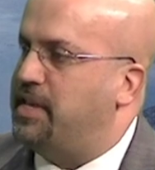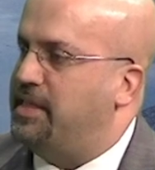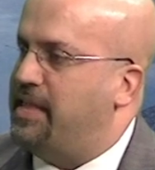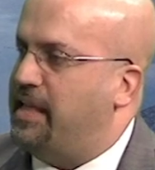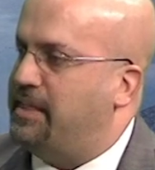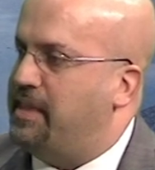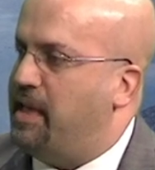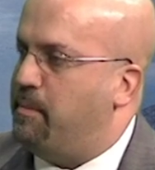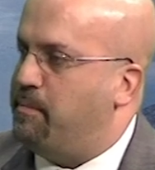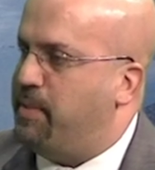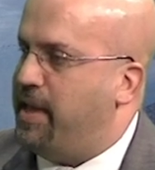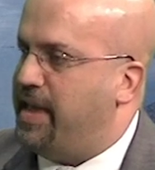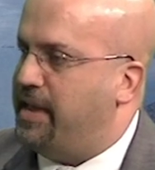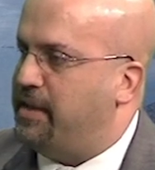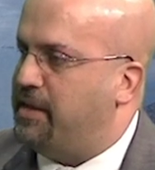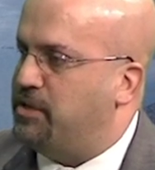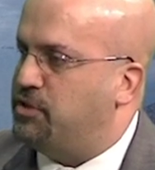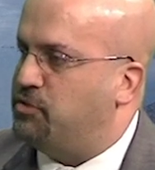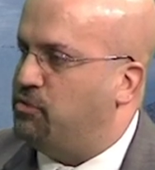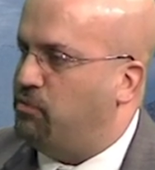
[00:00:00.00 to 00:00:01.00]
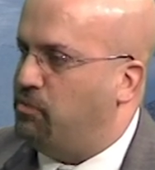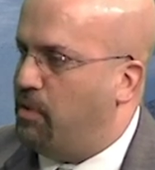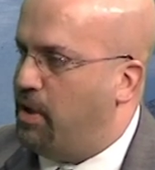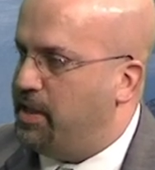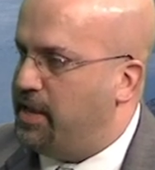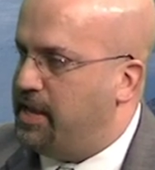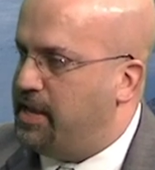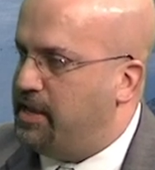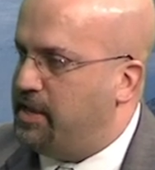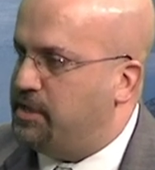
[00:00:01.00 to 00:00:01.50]
that that bank is
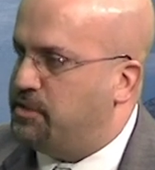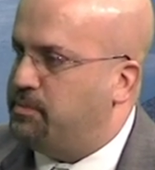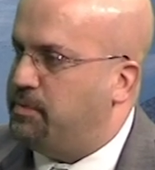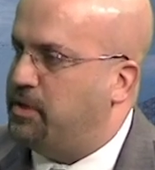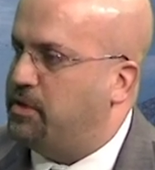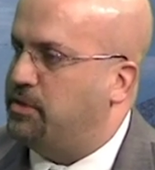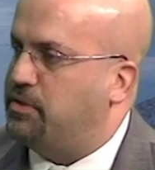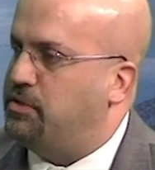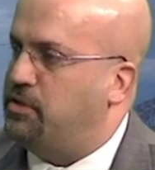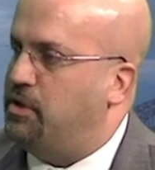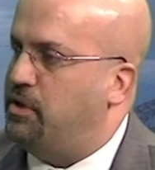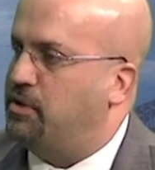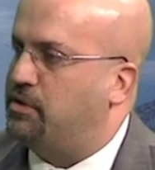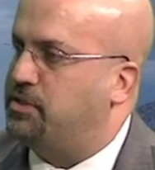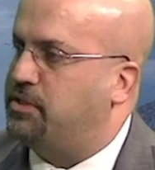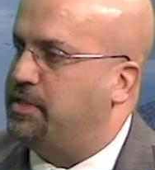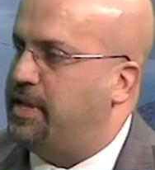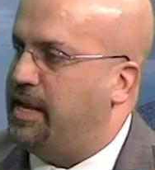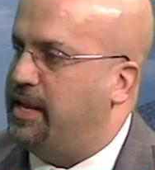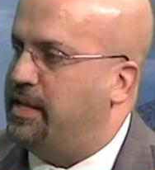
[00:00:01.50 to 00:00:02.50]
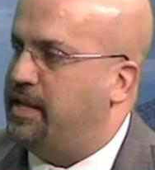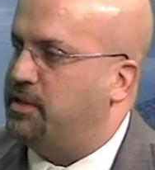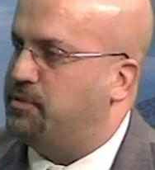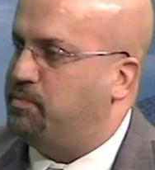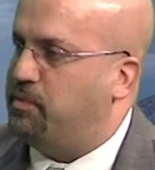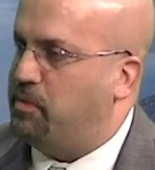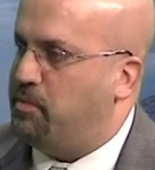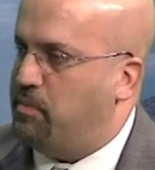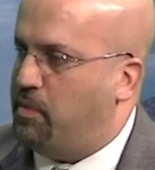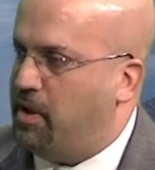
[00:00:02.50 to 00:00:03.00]
running is because New York State has
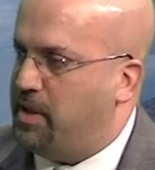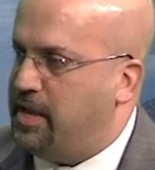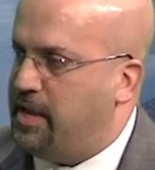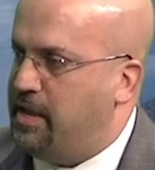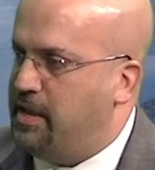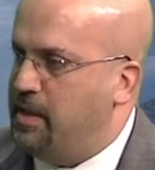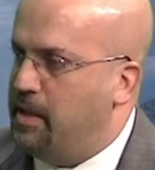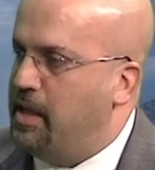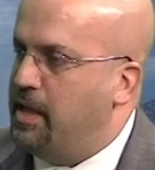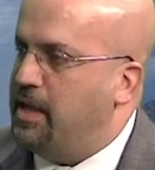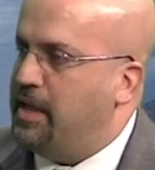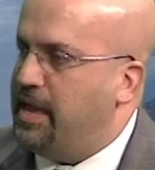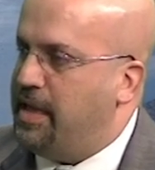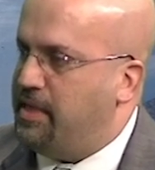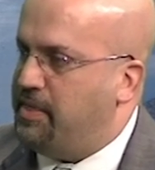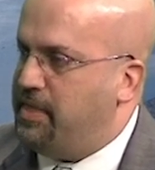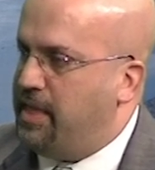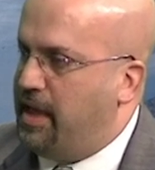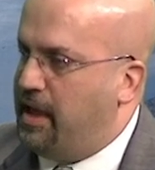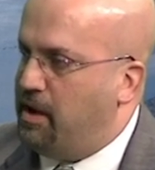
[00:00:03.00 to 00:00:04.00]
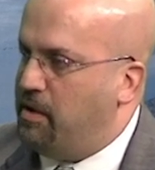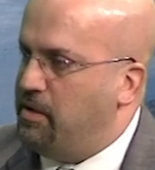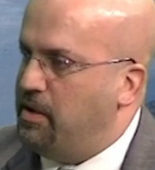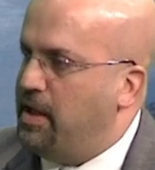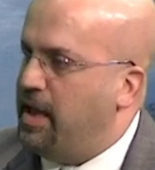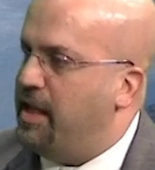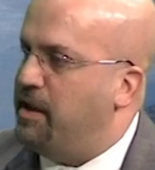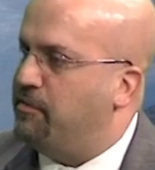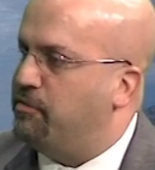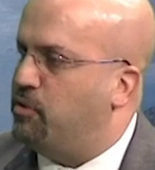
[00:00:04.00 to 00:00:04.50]
put money in there.
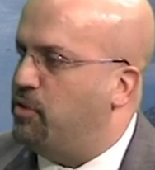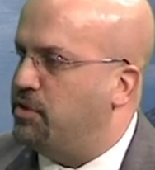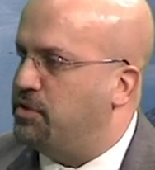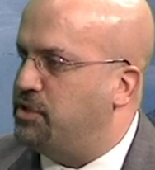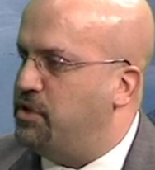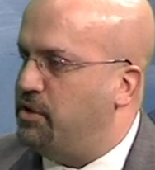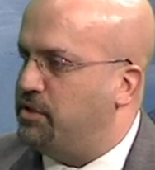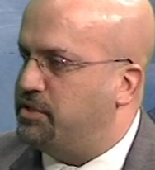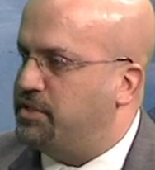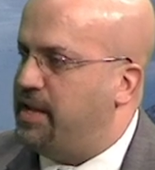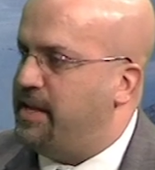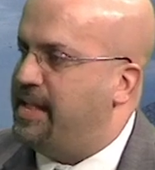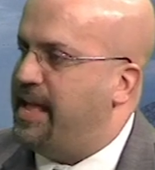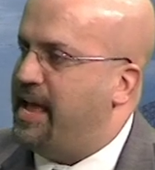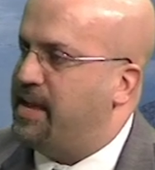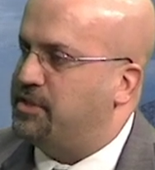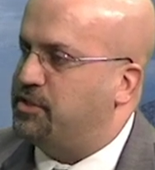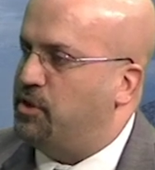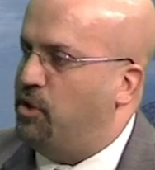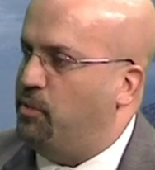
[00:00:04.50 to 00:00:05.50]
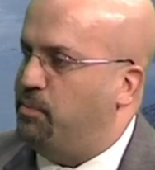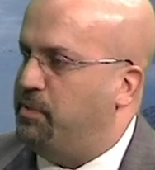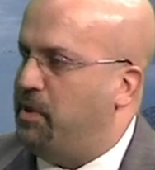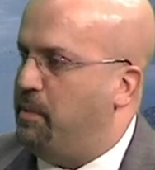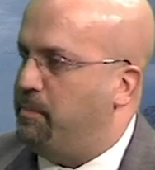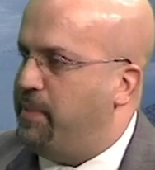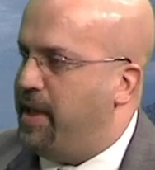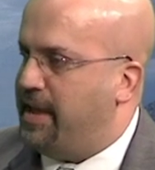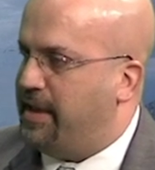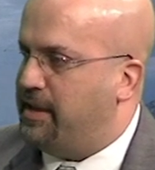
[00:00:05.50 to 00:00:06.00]
And of course, New York State has to open
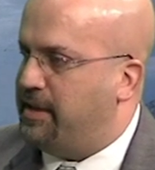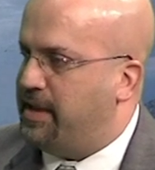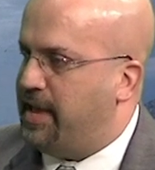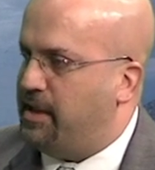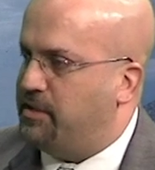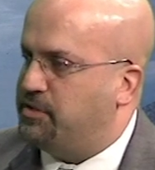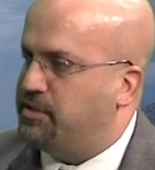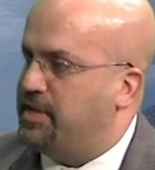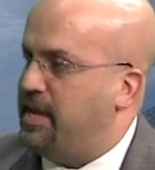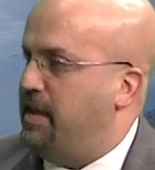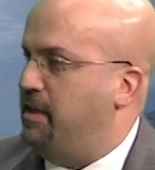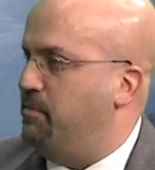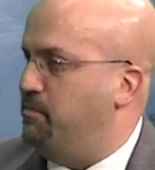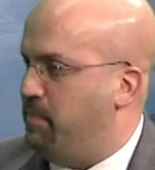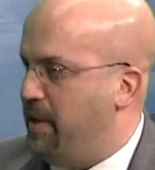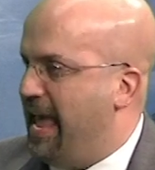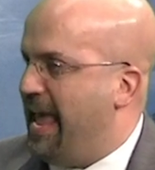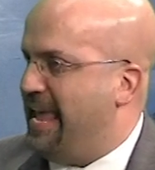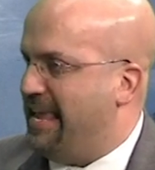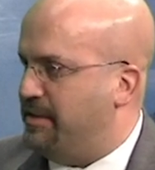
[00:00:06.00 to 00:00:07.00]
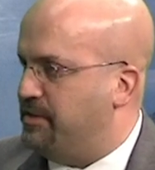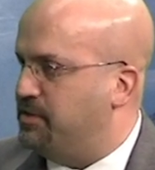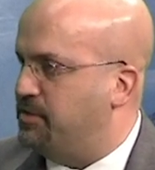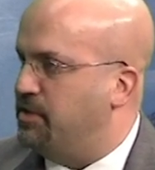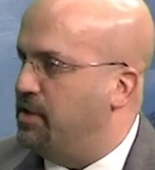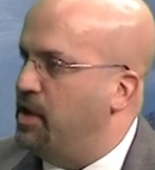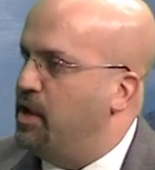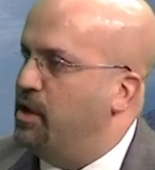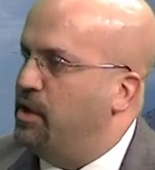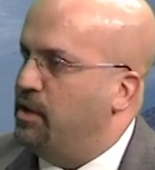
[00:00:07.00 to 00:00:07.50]
up bank accounts in
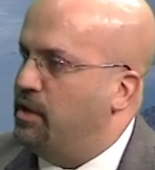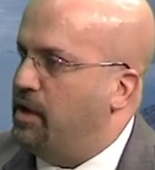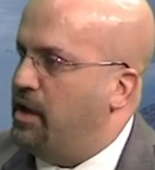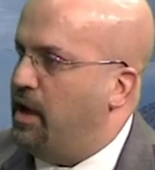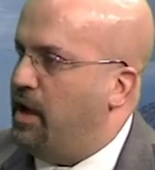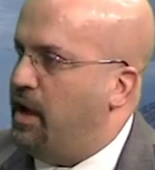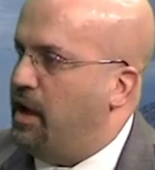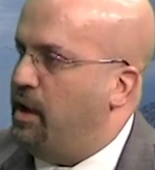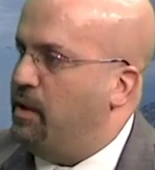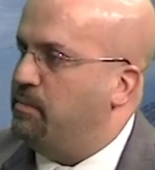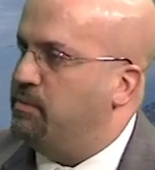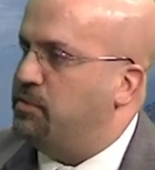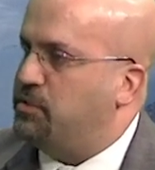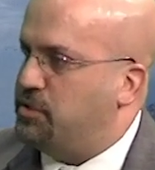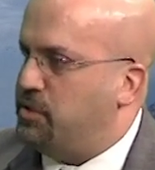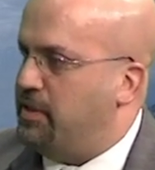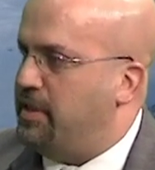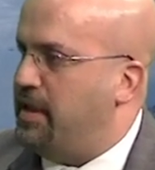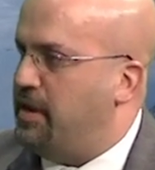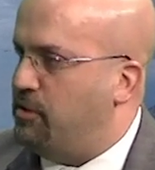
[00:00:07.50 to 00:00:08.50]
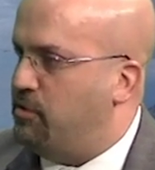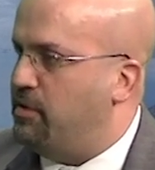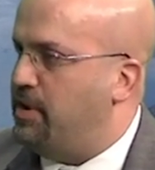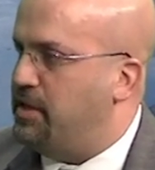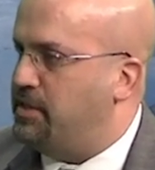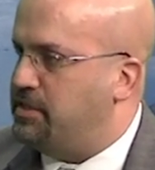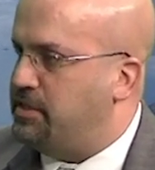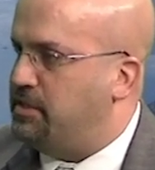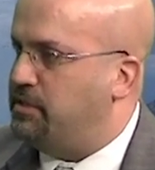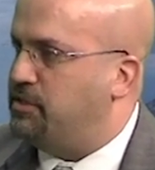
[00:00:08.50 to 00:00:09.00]
banks, so they
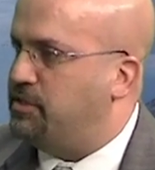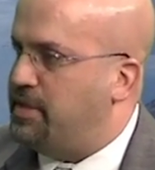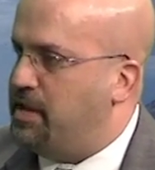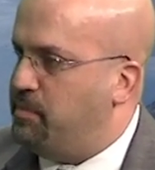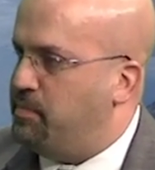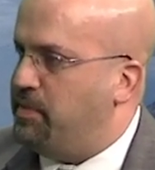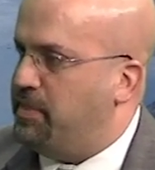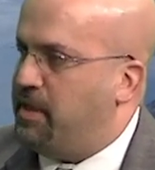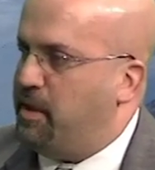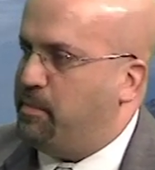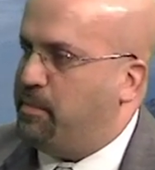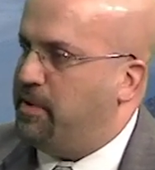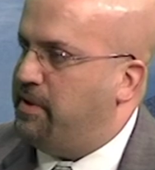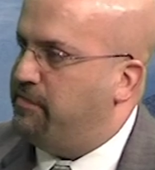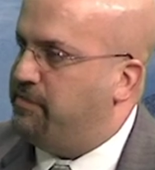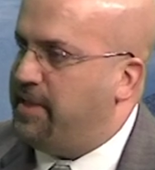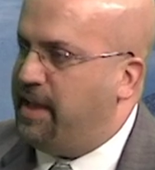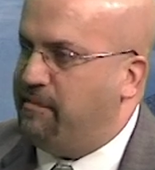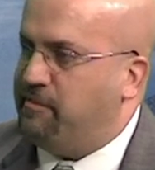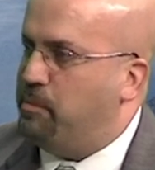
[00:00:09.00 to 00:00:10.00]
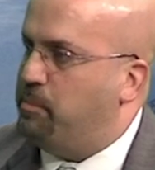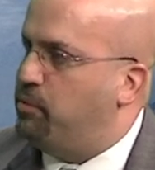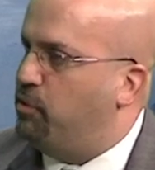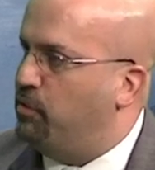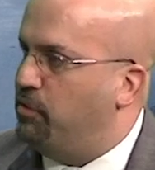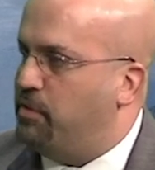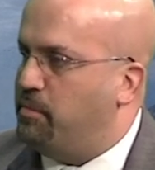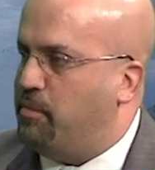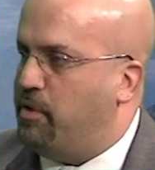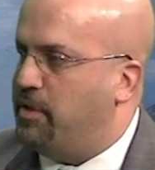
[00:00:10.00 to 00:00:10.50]
agreed to keep it there. But if they ever
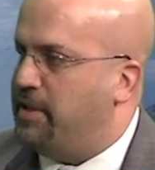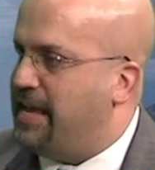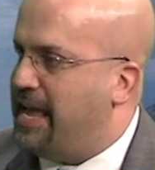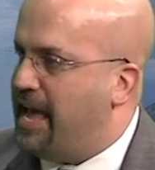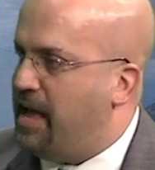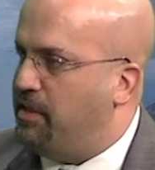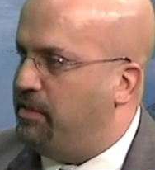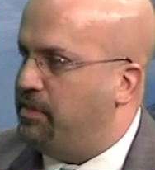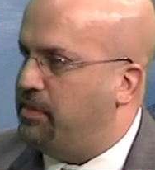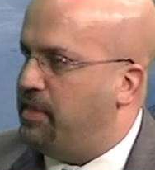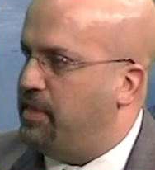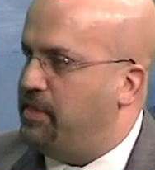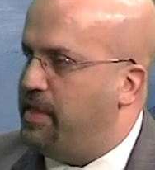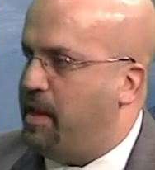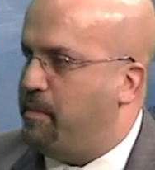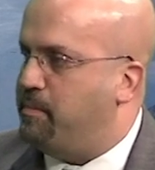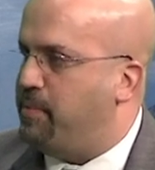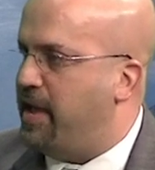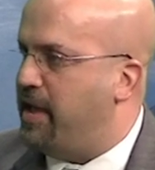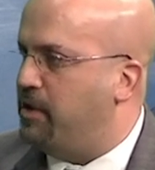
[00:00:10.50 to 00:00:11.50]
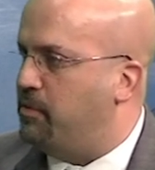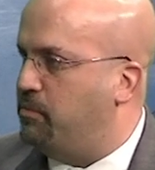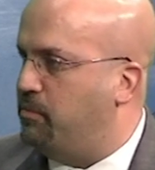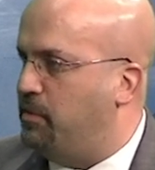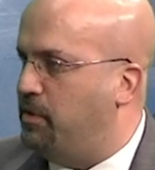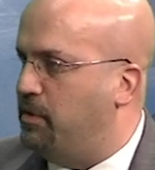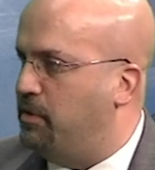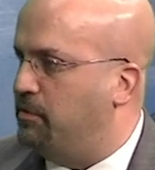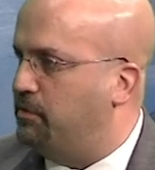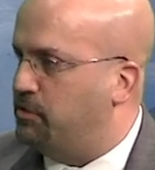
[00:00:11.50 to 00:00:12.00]
pull the money out, then that bank
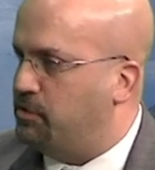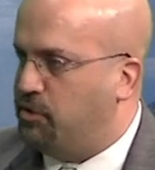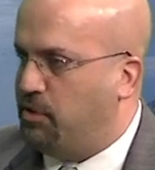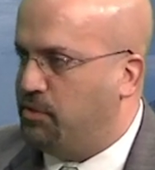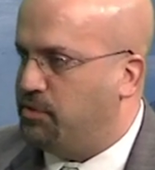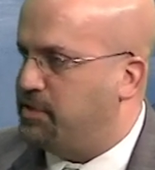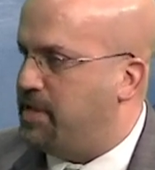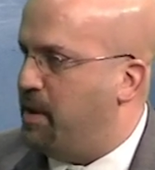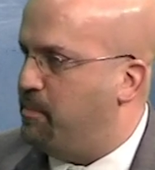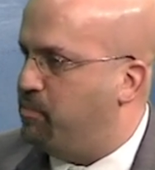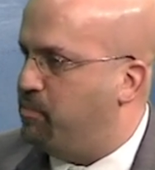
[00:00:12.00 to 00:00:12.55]
will close that